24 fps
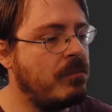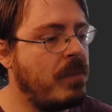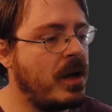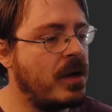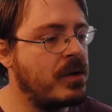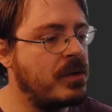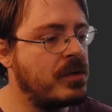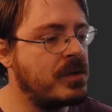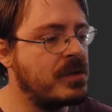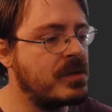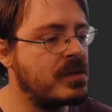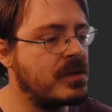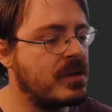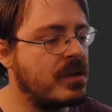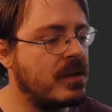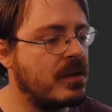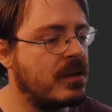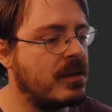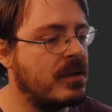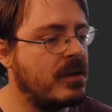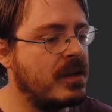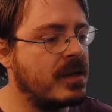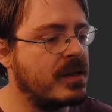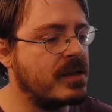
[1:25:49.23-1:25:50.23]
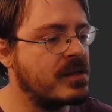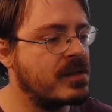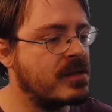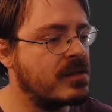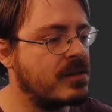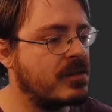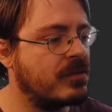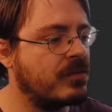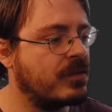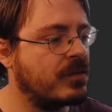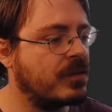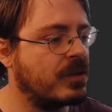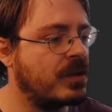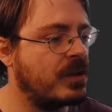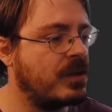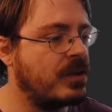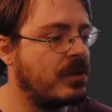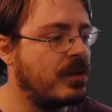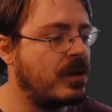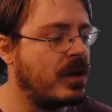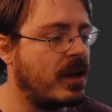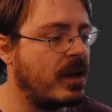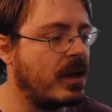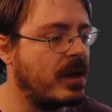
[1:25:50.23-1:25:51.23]
post this for
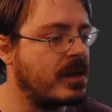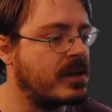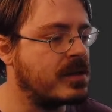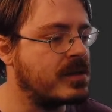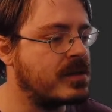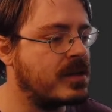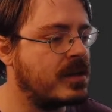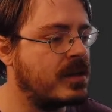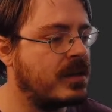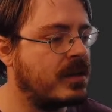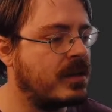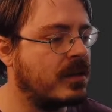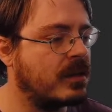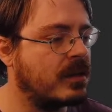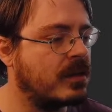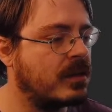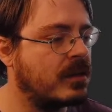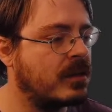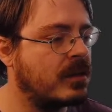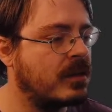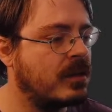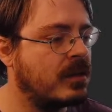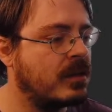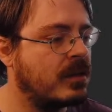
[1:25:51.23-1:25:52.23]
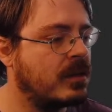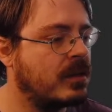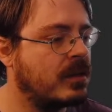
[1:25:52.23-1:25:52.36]
you guys here.